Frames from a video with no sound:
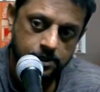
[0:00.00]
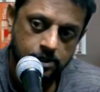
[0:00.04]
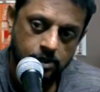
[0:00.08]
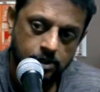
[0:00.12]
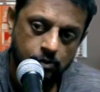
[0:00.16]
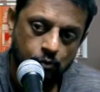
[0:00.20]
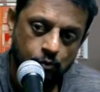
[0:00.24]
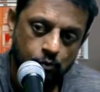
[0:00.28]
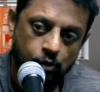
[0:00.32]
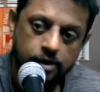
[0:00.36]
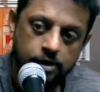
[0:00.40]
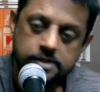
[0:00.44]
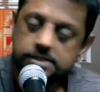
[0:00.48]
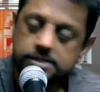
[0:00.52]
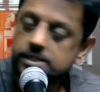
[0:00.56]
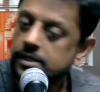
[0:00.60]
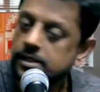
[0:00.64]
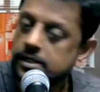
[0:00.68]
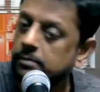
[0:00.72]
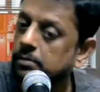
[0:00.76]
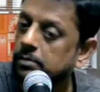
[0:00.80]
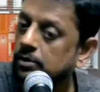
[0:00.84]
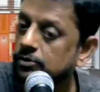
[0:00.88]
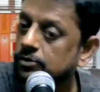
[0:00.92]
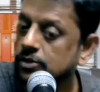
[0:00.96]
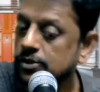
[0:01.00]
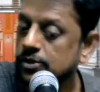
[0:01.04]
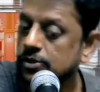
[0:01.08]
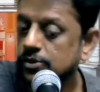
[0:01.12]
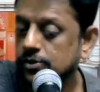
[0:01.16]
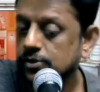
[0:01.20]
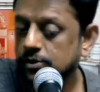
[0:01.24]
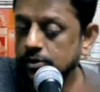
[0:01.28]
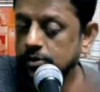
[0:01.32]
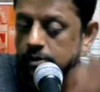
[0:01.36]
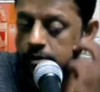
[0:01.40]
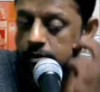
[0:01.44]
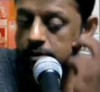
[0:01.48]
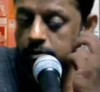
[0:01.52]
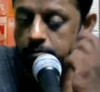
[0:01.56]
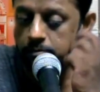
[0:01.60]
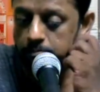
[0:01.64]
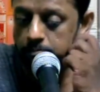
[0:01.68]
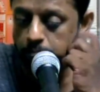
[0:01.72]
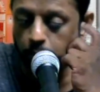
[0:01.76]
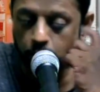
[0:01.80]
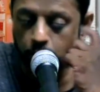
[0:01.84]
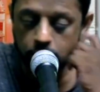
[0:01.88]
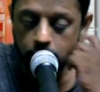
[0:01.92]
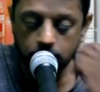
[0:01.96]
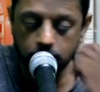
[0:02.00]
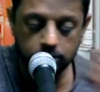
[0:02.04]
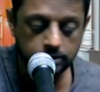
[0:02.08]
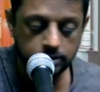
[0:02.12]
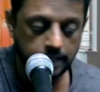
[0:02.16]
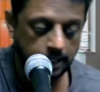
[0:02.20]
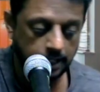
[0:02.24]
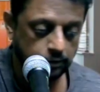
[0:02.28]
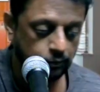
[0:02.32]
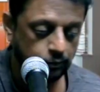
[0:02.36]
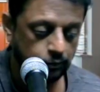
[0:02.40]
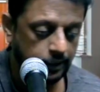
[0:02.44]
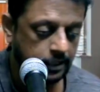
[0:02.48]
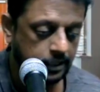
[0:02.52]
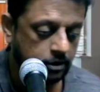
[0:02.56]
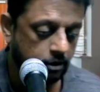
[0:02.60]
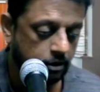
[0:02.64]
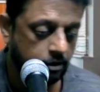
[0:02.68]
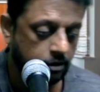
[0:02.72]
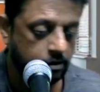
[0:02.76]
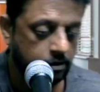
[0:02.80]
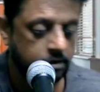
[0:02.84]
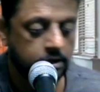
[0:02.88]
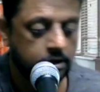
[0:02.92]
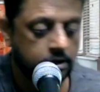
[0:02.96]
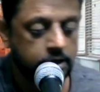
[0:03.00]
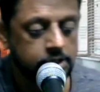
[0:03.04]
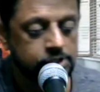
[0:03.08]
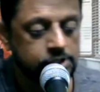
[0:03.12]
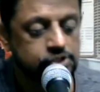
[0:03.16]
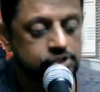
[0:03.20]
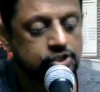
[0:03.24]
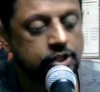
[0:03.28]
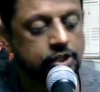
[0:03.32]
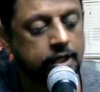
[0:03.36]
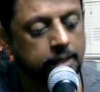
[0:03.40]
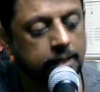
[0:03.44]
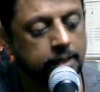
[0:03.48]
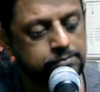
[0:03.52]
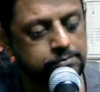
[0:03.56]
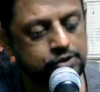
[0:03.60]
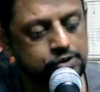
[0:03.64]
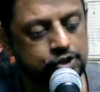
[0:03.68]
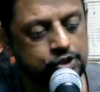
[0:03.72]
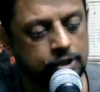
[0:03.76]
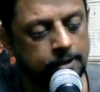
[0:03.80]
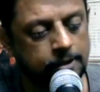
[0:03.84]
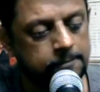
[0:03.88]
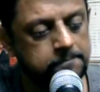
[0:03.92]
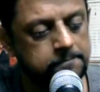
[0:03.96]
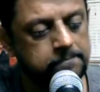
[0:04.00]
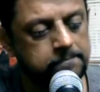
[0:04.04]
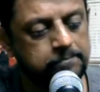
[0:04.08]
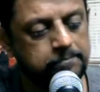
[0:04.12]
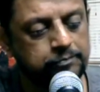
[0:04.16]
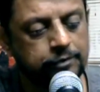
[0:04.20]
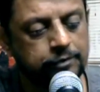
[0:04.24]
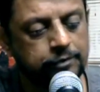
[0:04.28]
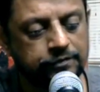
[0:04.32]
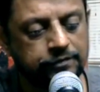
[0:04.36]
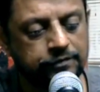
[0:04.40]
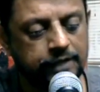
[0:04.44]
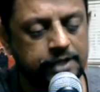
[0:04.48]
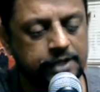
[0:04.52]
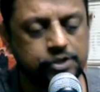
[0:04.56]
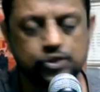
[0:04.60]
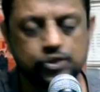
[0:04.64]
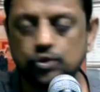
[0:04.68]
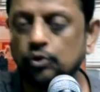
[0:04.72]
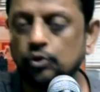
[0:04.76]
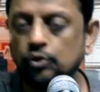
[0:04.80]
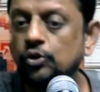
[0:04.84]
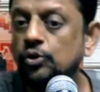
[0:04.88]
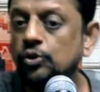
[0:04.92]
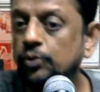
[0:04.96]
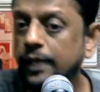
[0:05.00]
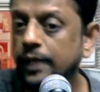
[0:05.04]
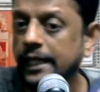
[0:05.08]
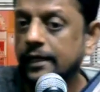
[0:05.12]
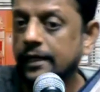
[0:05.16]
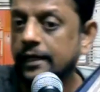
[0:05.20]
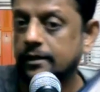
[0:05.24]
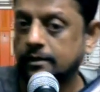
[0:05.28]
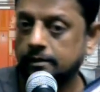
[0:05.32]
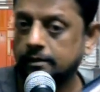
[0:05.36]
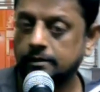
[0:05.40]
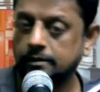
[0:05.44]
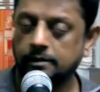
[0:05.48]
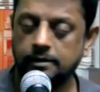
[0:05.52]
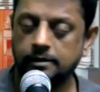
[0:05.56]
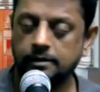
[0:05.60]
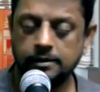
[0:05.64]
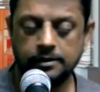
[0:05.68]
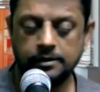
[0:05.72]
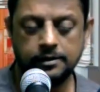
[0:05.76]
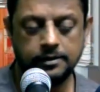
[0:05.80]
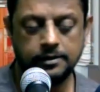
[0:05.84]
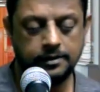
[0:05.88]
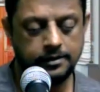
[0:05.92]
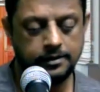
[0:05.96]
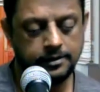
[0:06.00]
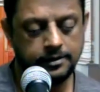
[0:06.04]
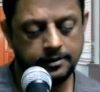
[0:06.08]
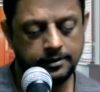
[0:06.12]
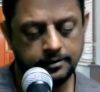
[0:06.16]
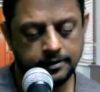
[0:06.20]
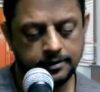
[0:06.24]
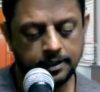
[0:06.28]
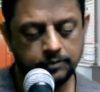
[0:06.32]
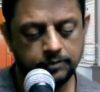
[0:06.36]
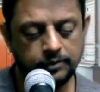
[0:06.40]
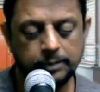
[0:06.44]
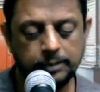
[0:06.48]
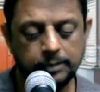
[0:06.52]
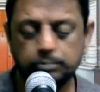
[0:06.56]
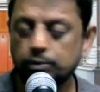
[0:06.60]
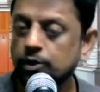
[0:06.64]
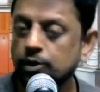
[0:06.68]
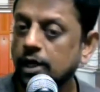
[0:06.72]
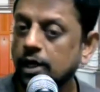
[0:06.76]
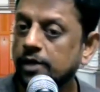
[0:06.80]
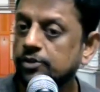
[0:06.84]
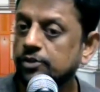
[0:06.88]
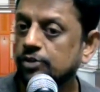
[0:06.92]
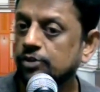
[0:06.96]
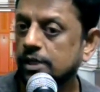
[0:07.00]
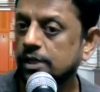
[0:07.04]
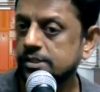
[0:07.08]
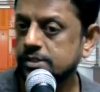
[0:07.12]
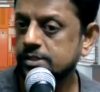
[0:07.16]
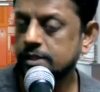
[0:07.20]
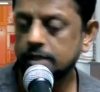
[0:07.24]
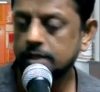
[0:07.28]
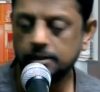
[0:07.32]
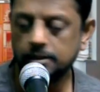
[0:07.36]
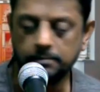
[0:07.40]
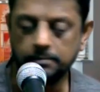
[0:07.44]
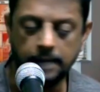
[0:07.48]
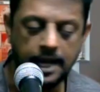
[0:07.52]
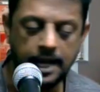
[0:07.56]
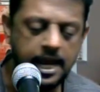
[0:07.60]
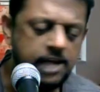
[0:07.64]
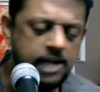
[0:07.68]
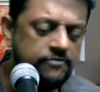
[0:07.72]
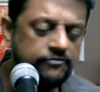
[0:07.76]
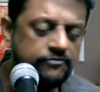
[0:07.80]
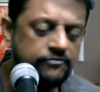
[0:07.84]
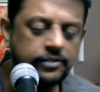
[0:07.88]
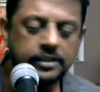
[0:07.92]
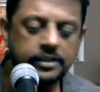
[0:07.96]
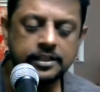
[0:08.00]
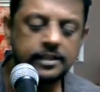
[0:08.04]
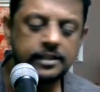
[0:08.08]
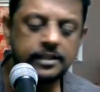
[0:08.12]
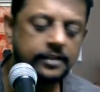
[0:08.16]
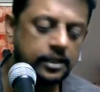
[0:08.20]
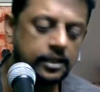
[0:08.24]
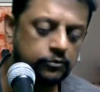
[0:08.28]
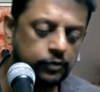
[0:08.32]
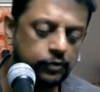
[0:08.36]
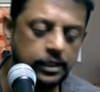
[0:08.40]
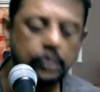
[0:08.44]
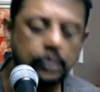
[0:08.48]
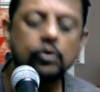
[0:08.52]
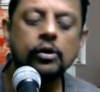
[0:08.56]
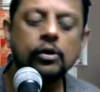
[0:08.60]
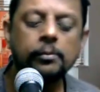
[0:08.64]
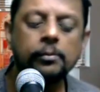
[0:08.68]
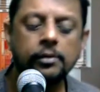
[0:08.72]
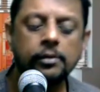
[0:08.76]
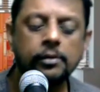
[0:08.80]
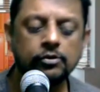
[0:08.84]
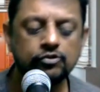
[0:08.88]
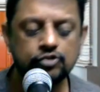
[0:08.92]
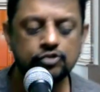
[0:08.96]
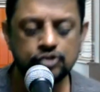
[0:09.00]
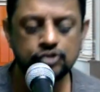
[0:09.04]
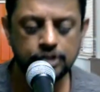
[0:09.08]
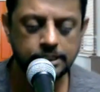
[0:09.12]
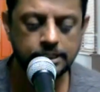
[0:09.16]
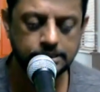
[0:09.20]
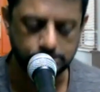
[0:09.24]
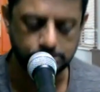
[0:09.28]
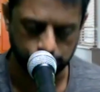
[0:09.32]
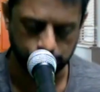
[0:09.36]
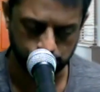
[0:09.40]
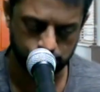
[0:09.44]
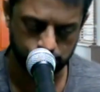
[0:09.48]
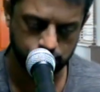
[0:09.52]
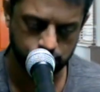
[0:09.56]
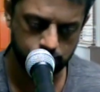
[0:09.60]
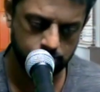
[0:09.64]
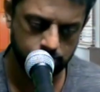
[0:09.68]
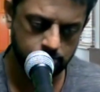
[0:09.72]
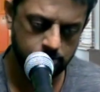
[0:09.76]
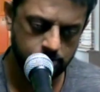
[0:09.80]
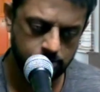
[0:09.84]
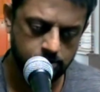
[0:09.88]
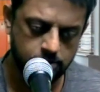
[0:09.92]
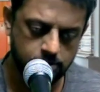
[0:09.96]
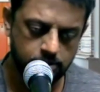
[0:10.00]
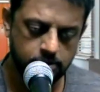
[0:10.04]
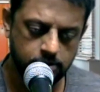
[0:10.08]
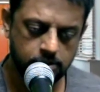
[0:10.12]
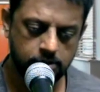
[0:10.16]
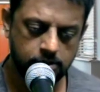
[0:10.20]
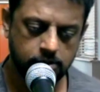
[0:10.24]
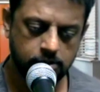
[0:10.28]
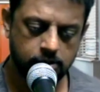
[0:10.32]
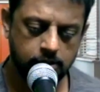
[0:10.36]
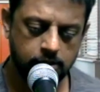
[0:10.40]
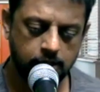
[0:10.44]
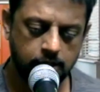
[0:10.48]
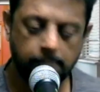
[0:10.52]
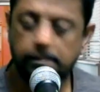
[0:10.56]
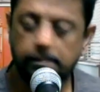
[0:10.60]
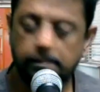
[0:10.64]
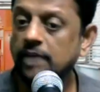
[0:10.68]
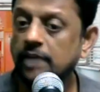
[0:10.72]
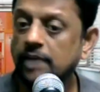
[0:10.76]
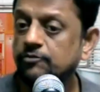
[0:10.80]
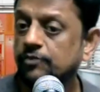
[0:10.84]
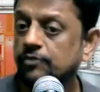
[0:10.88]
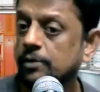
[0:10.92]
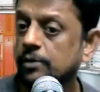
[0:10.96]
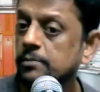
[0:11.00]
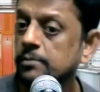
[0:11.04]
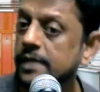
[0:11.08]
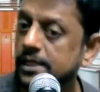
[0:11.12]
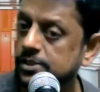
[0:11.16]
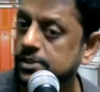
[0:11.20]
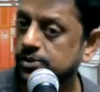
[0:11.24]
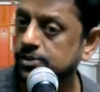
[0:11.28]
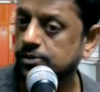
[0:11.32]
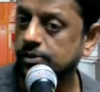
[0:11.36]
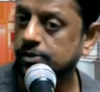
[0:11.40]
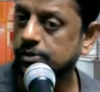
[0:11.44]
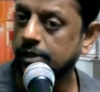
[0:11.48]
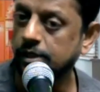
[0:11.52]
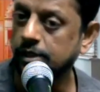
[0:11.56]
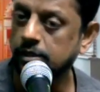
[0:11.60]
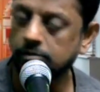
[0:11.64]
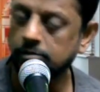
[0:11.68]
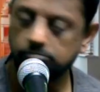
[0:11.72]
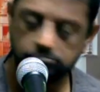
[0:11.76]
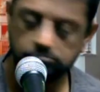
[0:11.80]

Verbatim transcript: What is it about this book that we call Scripture that is so unique that we put our trust in Him? Everything that we know about Jesus, apart from history,